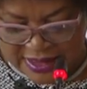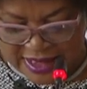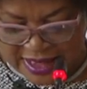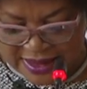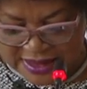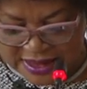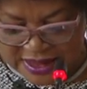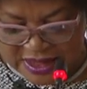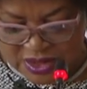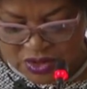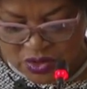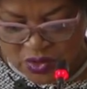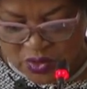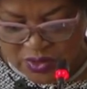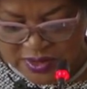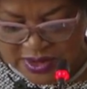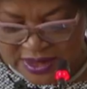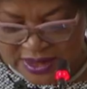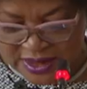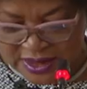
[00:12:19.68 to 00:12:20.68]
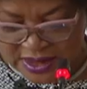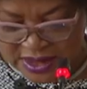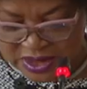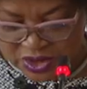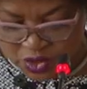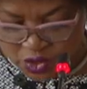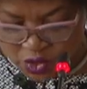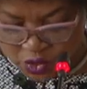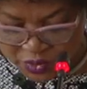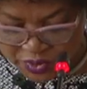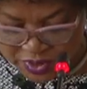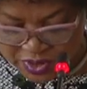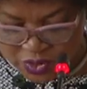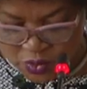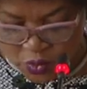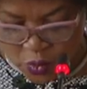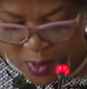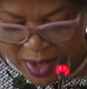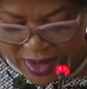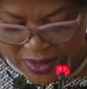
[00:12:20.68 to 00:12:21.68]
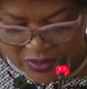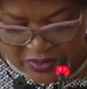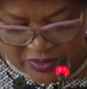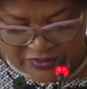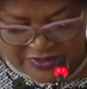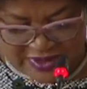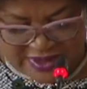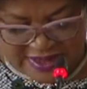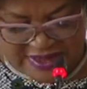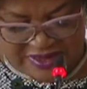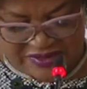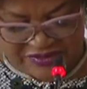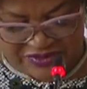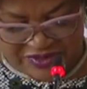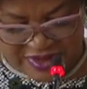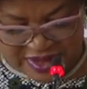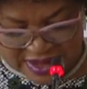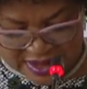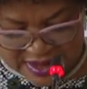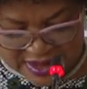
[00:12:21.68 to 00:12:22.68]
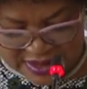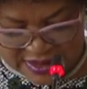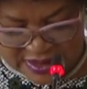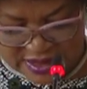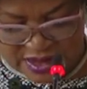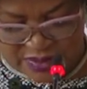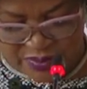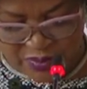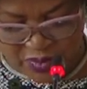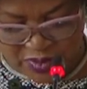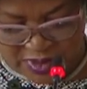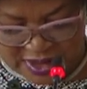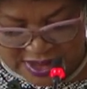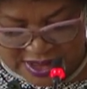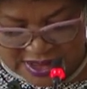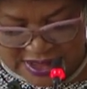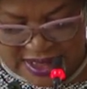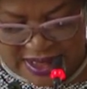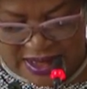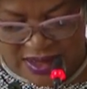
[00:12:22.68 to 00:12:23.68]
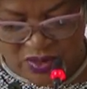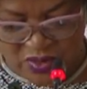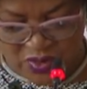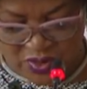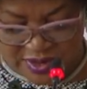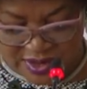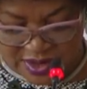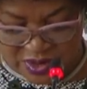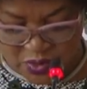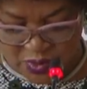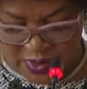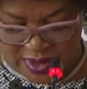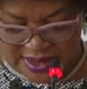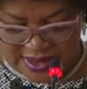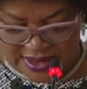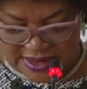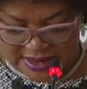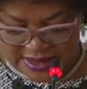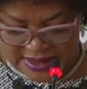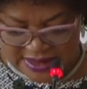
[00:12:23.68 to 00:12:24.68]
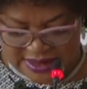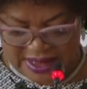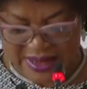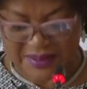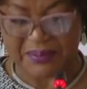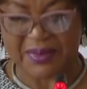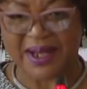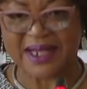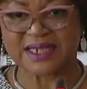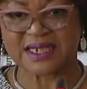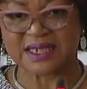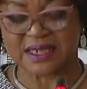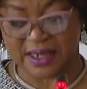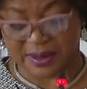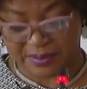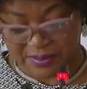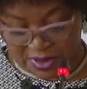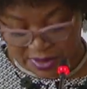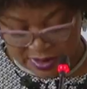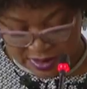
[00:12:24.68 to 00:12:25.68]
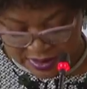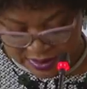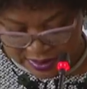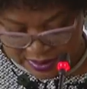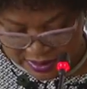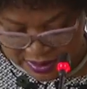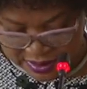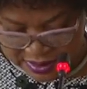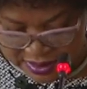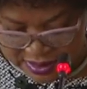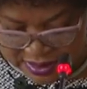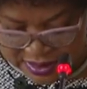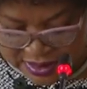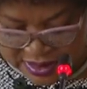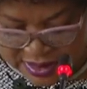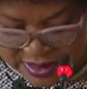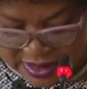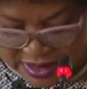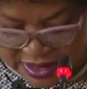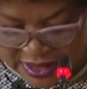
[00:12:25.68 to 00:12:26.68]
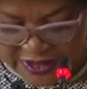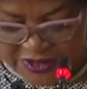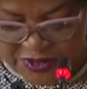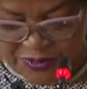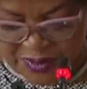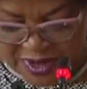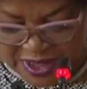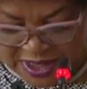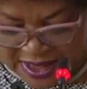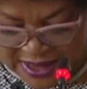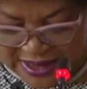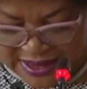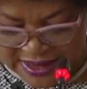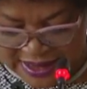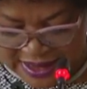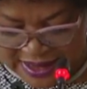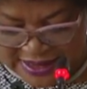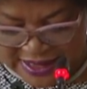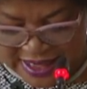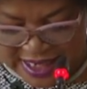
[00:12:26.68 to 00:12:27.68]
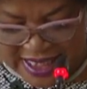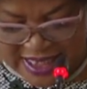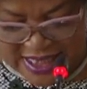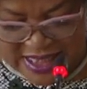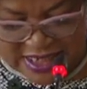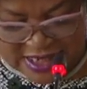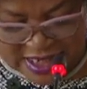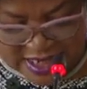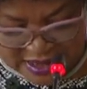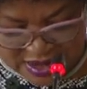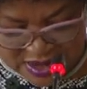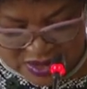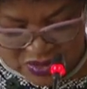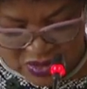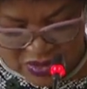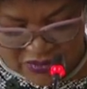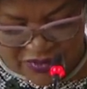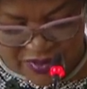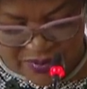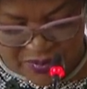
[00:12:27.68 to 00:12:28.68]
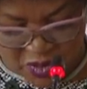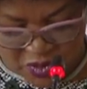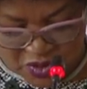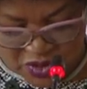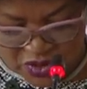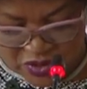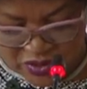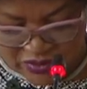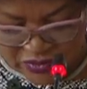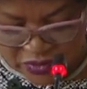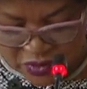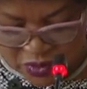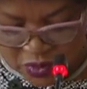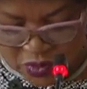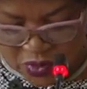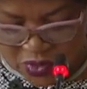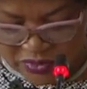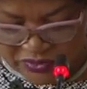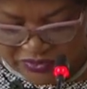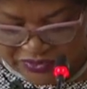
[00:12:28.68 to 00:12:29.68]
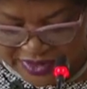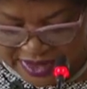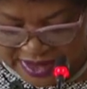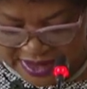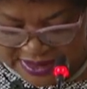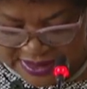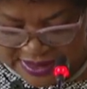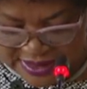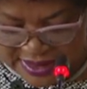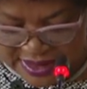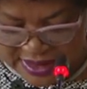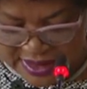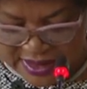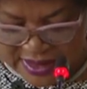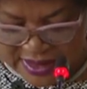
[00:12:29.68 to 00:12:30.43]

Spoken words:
that it constitutes one of the severest political consequences imaginable, especially that a threat of a motion of no confidence,